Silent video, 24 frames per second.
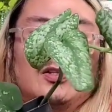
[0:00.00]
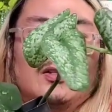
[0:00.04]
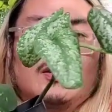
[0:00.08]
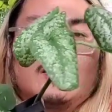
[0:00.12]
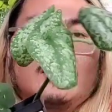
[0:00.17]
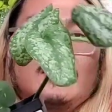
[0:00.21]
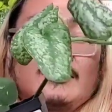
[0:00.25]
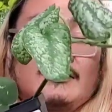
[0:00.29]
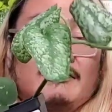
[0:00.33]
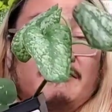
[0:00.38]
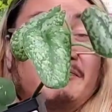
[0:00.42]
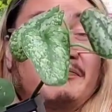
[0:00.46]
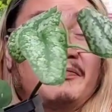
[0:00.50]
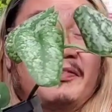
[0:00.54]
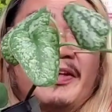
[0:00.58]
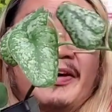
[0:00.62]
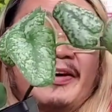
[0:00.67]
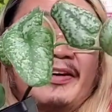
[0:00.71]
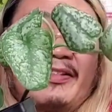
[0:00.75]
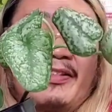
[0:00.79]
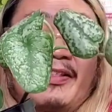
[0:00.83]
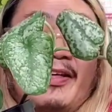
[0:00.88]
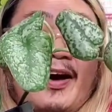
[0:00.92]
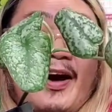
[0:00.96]
It
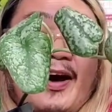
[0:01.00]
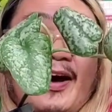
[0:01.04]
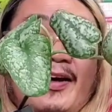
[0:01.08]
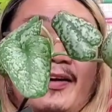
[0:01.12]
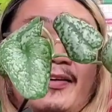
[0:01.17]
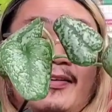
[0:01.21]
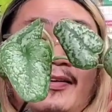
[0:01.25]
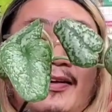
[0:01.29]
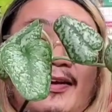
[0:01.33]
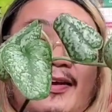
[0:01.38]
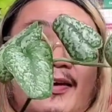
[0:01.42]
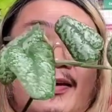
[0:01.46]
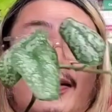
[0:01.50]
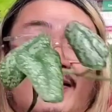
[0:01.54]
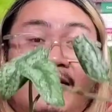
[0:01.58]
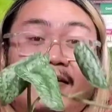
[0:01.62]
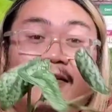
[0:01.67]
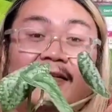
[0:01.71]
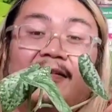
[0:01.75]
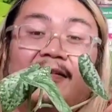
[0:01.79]
looks like that,